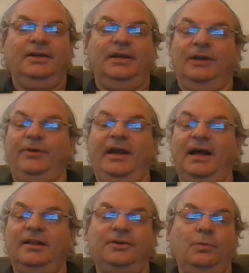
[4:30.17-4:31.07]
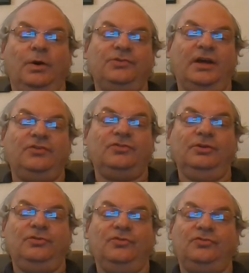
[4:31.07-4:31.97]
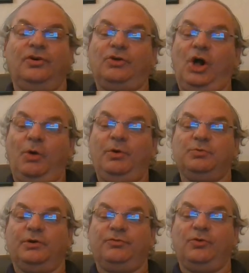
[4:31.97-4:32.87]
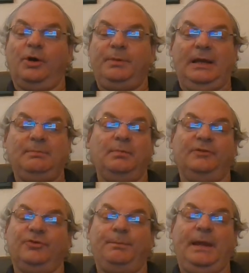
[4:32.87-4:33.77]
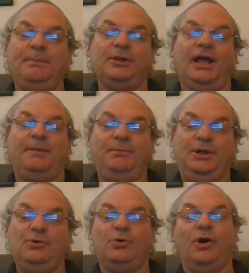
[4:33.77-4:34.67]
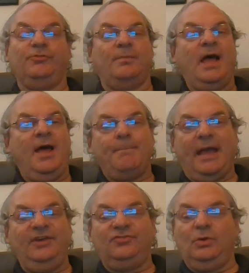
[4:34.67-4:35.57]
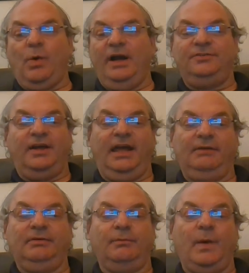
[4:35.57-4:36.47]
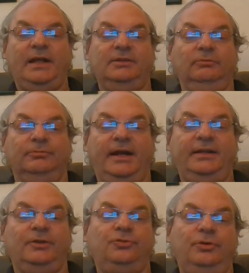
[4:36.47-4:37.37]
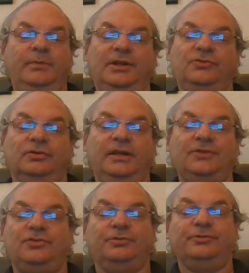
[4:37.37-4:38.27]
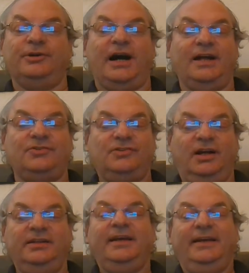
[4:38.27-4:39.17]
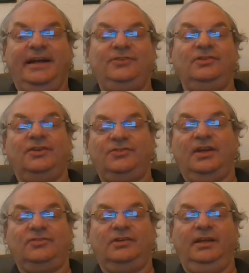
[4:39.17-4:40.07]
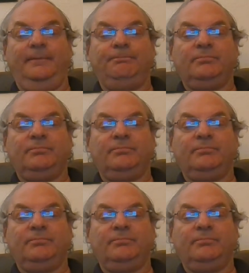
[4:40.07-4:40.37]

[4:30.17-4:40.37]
In reality, one-size solutions don't always work for all people, but for people like me who go from pasty white to angry red in 2 minutes or less under a hot sun, it's a necessity.